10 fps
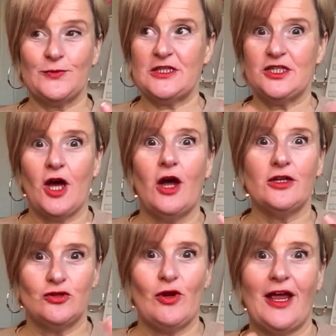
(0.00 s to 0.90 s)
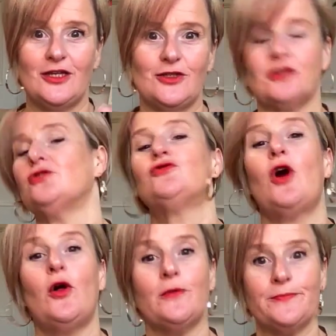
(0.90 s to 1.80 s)
We start trying to
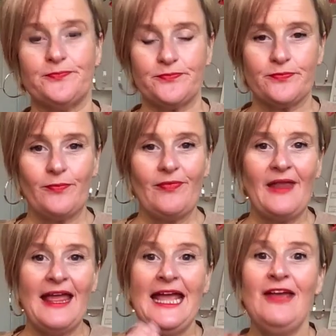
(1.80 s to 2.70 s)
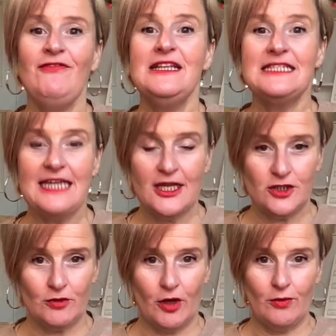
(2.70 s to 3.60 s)
control. If instead
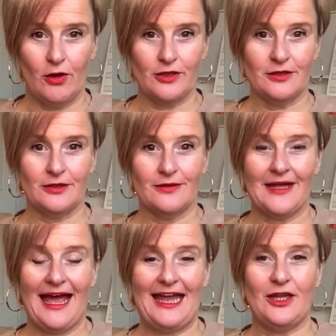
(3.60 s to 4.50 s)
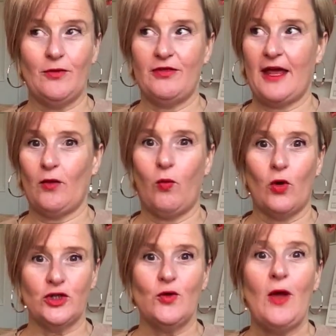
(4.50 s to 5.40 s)
you go on and you think,
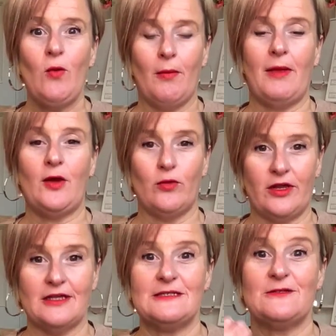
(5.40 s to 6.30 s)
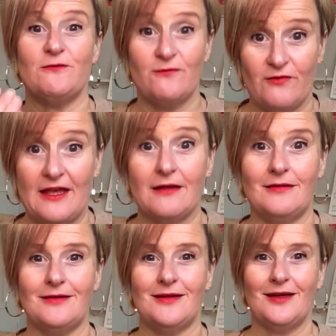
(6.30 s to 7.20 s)
what do I want my audience to feel?
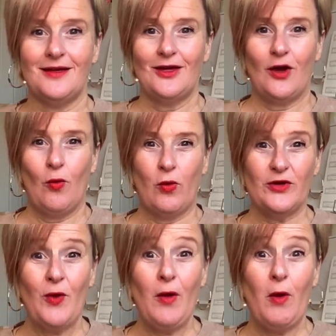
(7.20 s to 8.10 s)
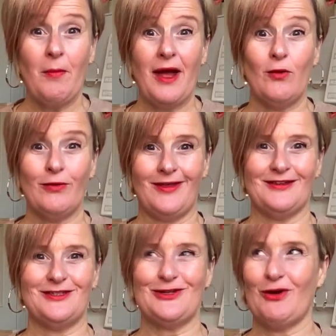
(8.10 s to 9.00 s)
What do I want my
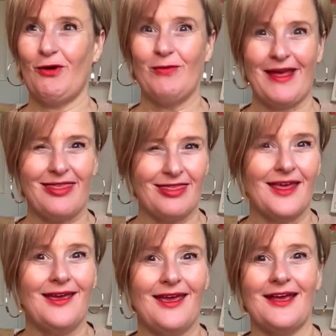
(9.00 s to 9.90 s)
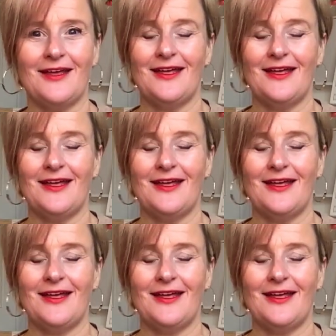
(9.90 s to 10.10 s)
audience to go away thinking?